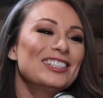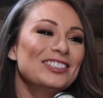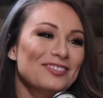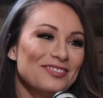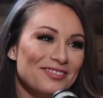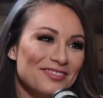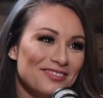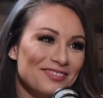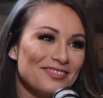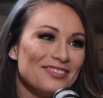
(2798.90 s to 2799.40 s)

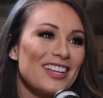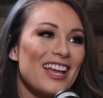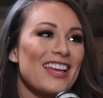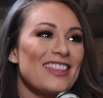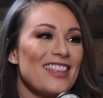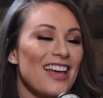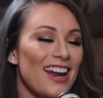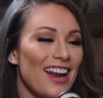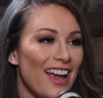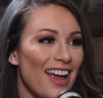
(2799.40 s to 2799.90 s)
Mm-hmm. And
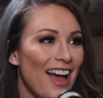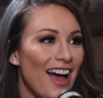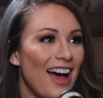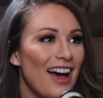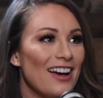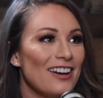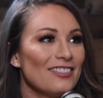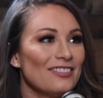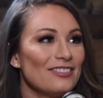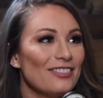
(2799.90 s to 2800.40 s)
then I
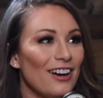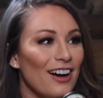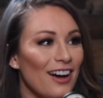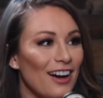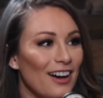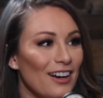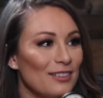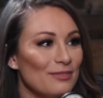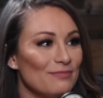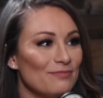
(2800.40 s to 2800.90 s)
have
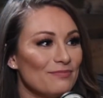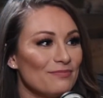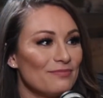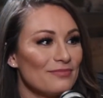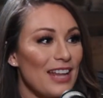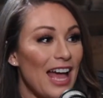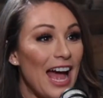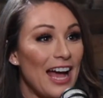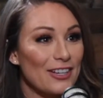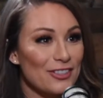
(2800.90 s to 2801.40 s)

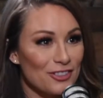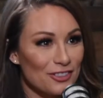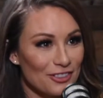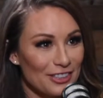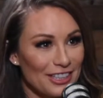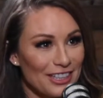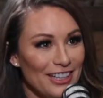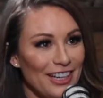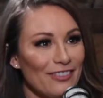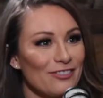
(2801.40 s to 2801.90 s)

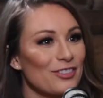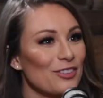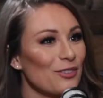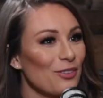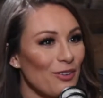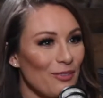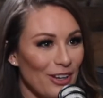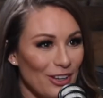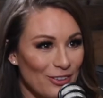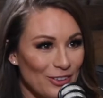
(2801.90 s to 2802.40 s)
Ashley, after one of
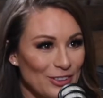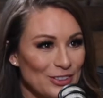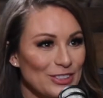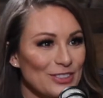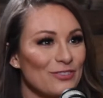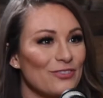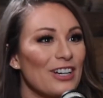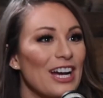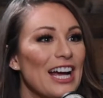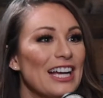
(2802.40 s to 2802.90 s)
my close
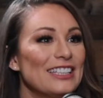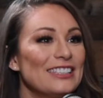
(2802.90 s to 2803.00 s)
friends.